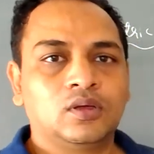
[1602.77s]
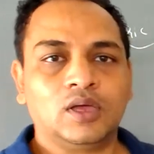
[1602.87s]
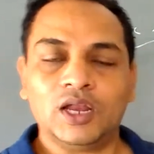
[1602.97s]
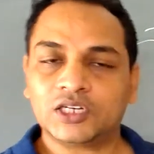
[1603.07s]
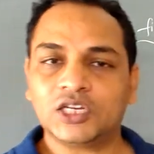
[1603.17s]

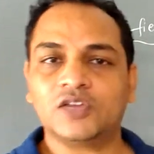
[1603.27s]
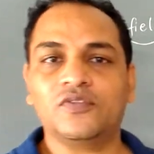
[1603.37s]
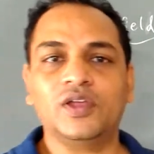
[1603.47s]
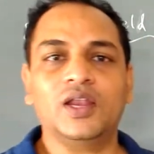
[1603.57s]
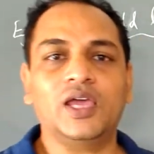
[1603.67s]
electric
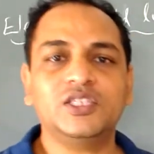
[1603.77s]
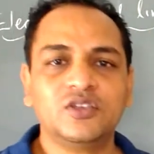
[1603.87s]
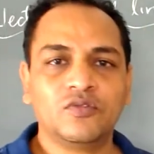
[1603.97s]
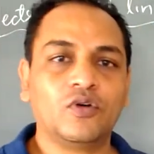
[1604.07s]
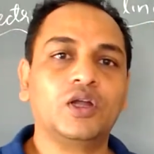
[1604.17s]
field
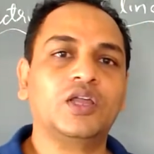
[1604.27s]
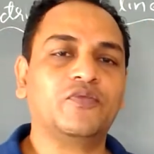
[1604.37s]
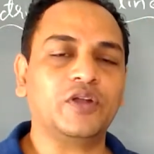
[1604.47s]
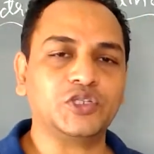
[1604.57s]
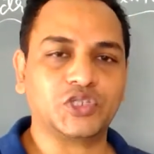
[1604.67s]
lines for
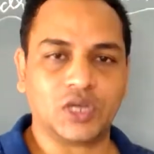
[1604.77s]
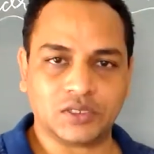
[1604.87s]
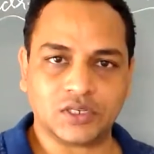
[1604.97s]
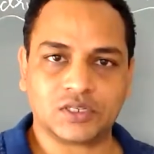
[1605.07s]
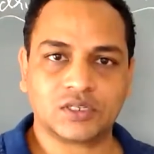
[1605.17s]
different
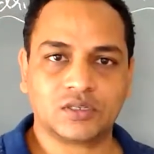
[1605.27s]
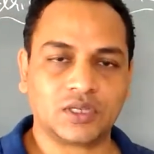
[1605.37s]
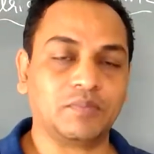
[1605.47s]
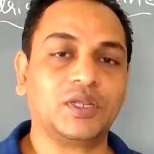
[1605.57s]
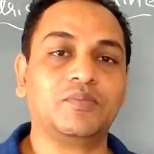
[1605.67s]
charges.
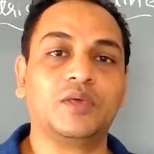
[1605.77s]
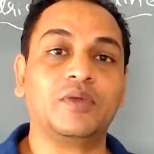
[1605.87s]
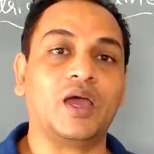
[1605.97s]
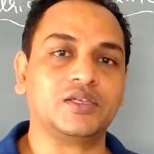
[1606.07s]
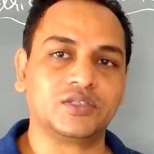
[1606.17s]
Sometimes they
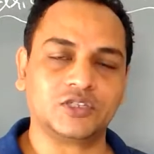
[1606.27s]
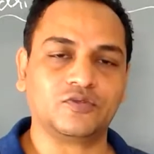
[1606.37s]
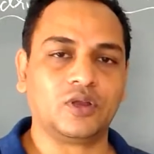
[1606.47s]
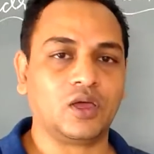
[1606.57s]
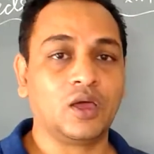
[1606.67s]
may ask this
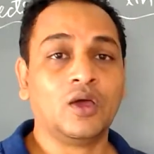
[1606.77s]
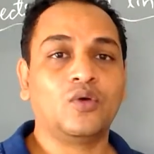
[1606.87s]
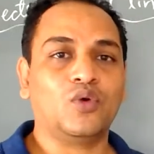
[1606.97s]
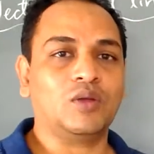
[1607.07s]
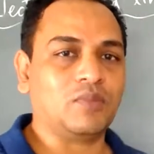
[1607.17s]
for a
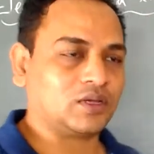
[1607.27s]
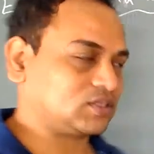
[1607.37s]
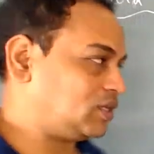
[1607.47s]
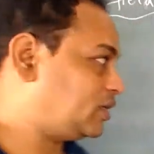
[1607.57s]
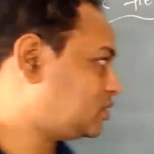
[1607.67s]
1
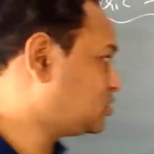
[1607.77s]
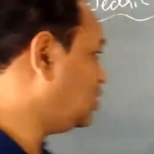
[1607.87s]
mark. Let us